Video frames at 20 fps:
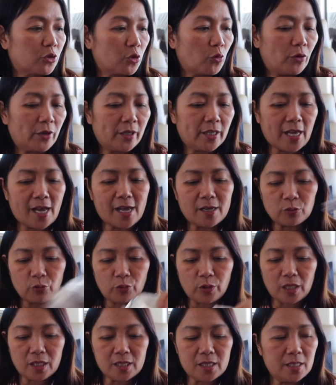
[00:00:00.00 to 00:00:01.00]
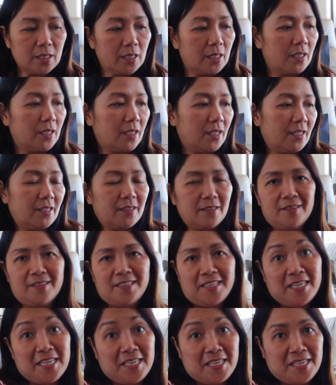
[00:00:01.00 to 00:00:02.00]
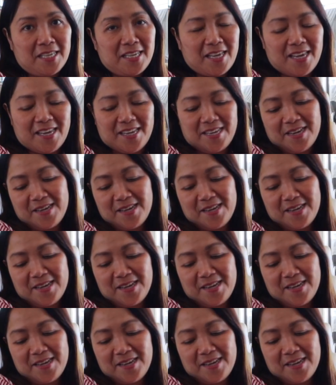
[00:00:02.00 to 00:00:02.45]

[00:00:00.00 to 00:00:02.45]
So we're done with kikkik.